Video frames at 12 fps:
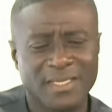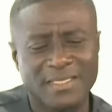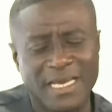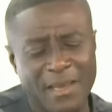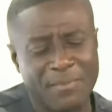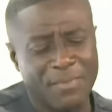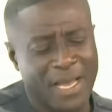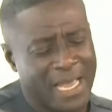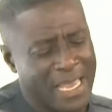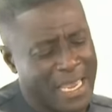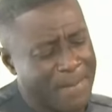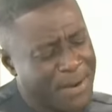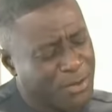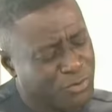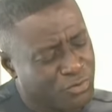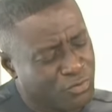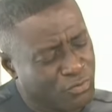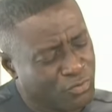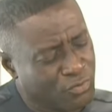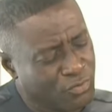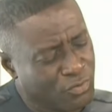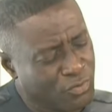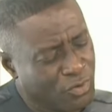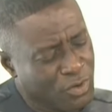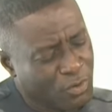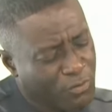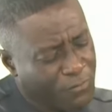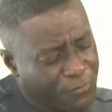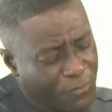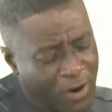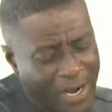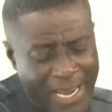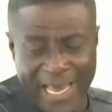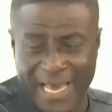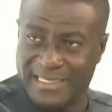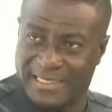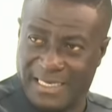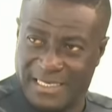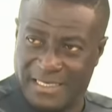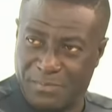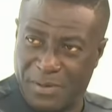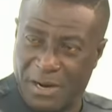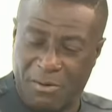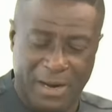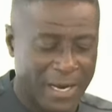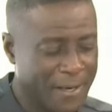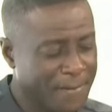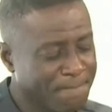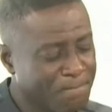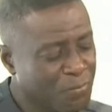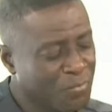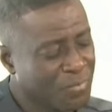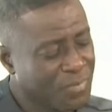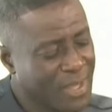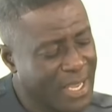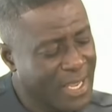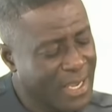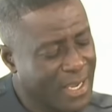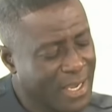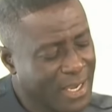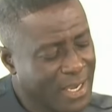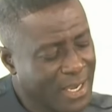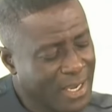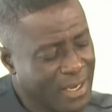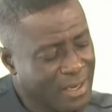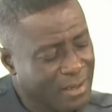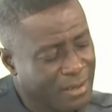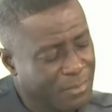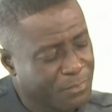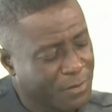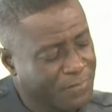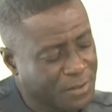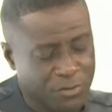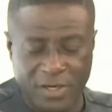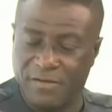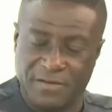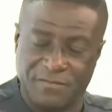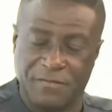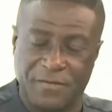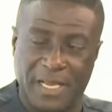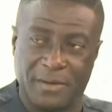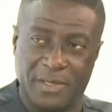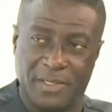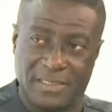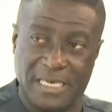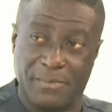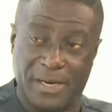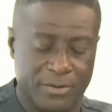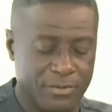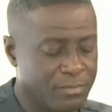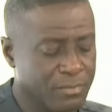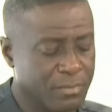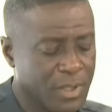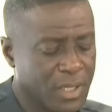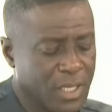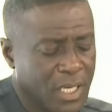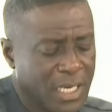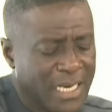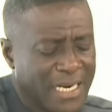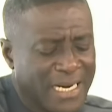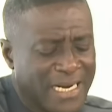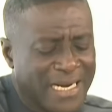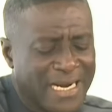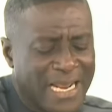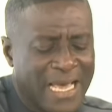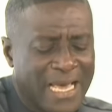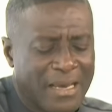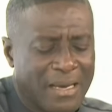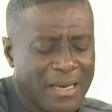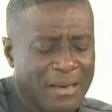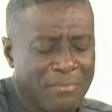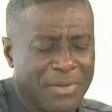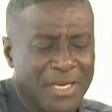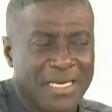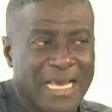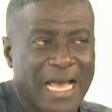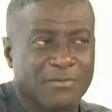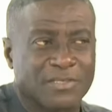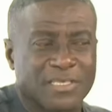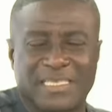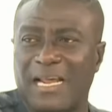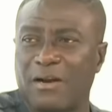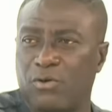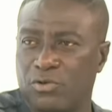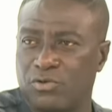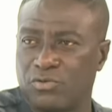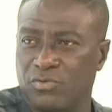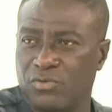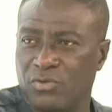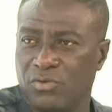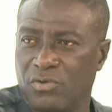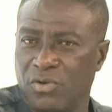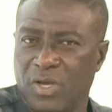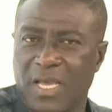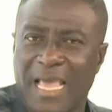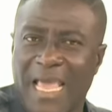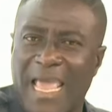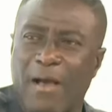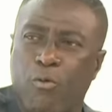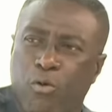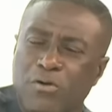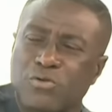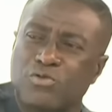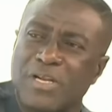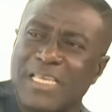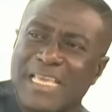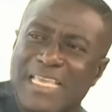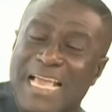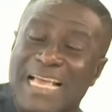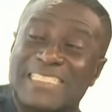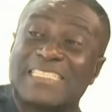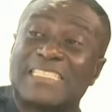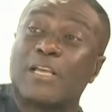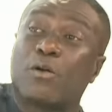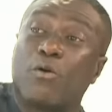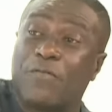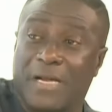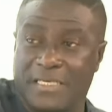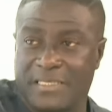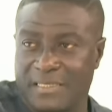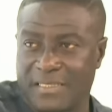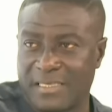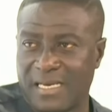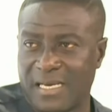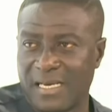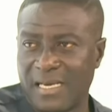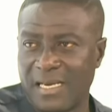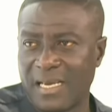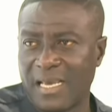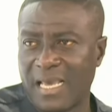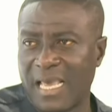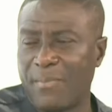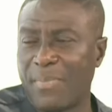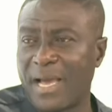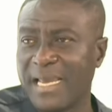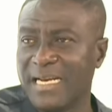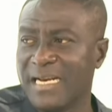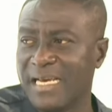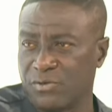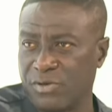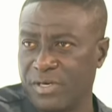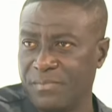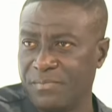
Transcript: Timer, a bedroom, Kufuor exit power. Now, Professor John Evans Fifi Adam Mills Ebano. Now, media houses and adults. A corner so that you know, sycophants about industry.